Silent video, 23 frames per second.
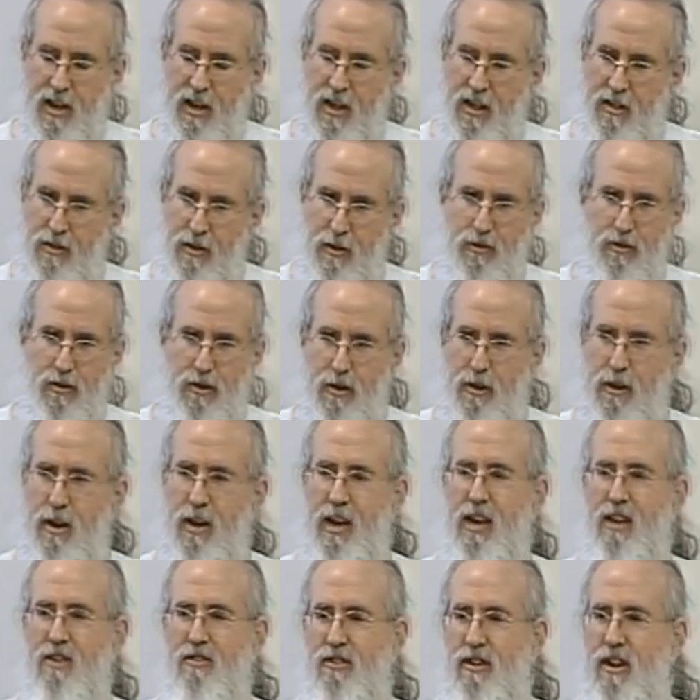And those
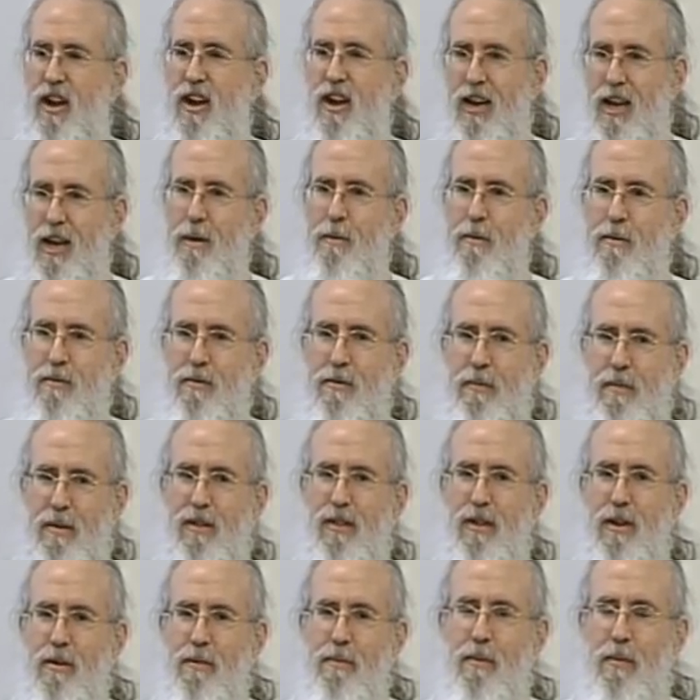hurricanes are not coming from the
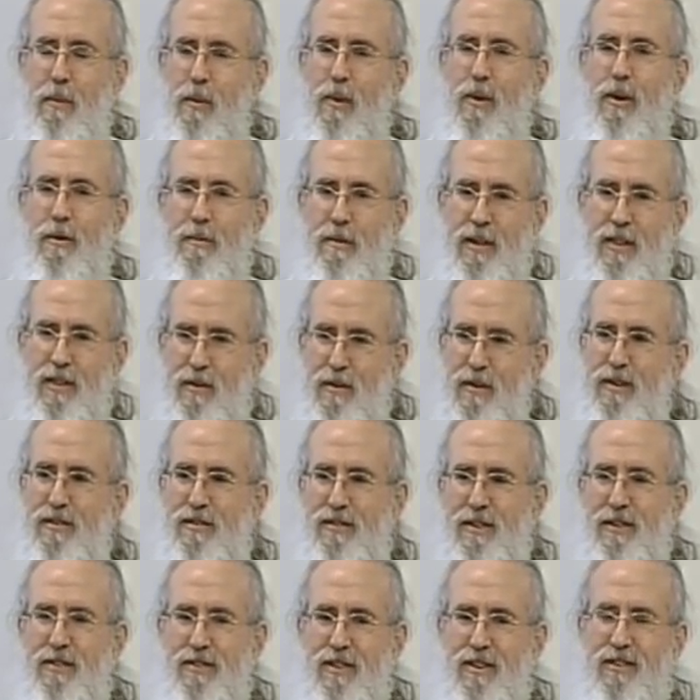global warming. There is
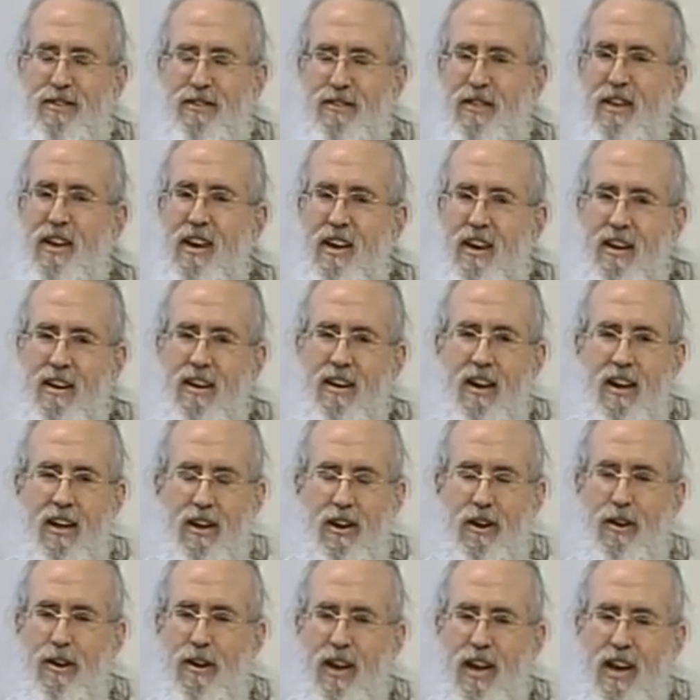no such thing.
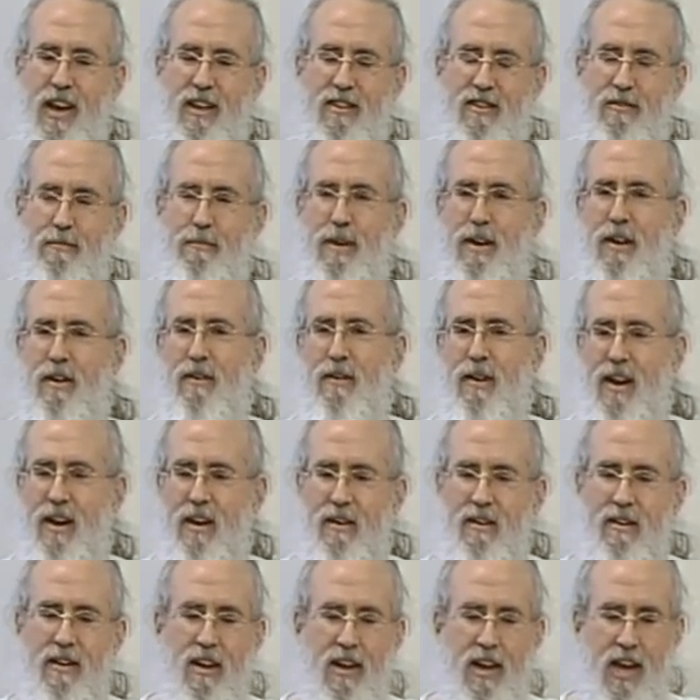Hurricanes have been
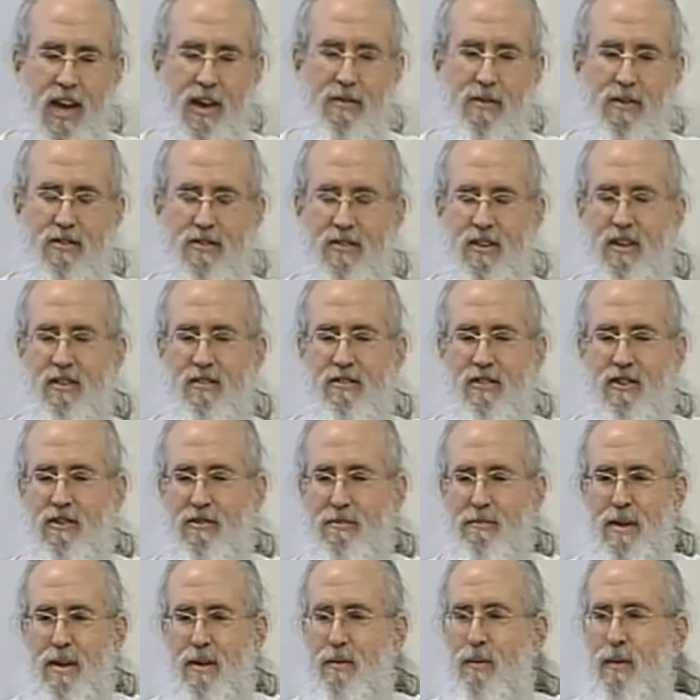around ever since there's
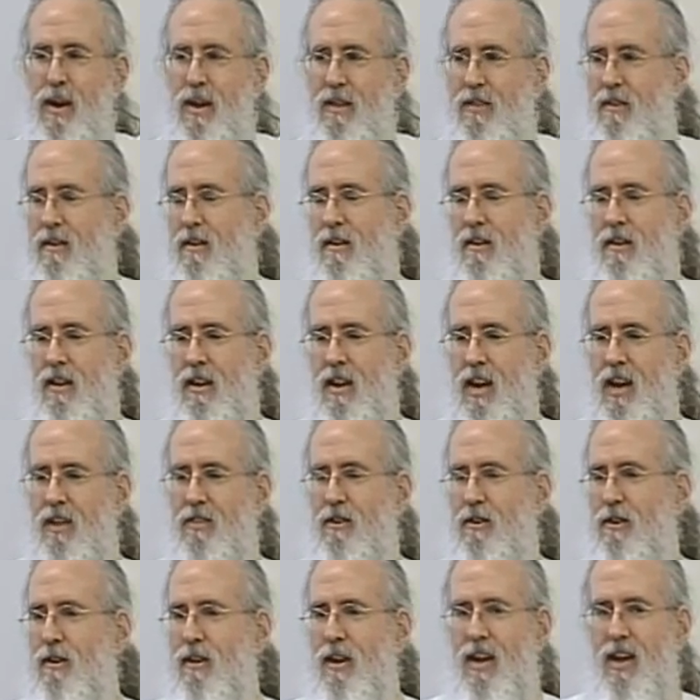been weather. And the
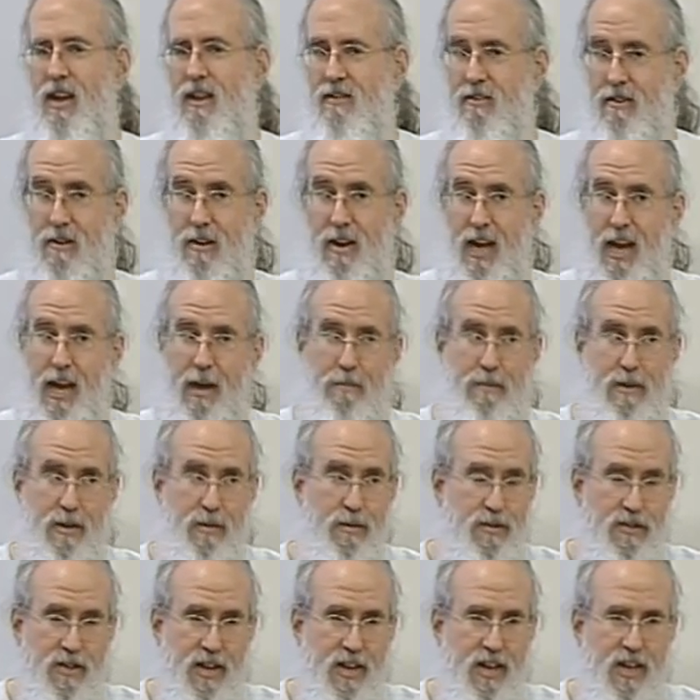hurricanes aren't happening
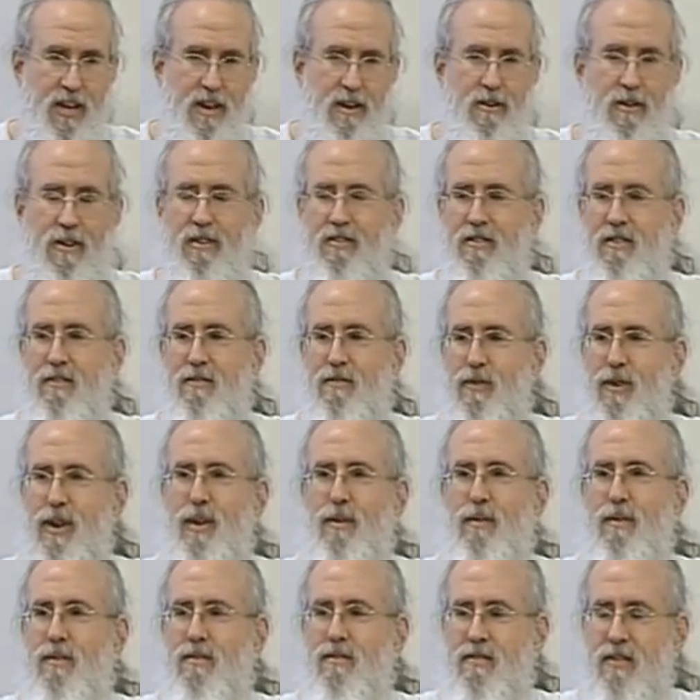with any increasing
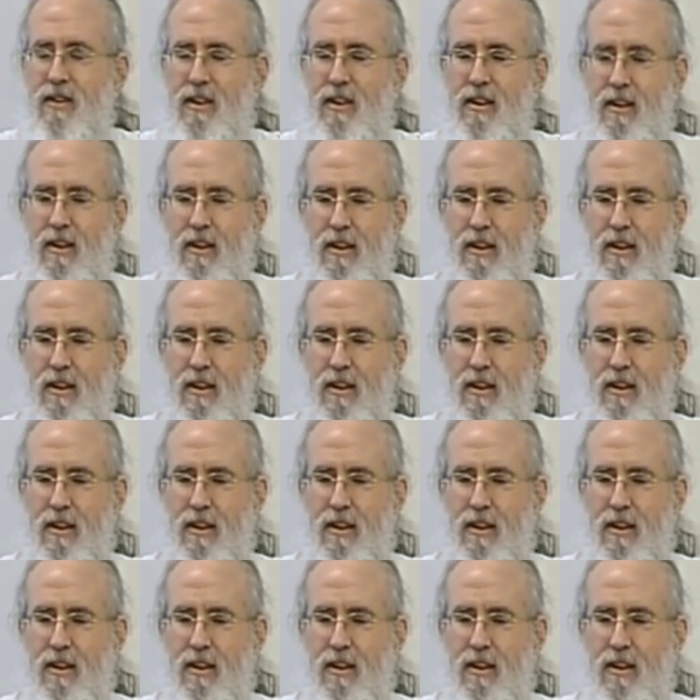frequency.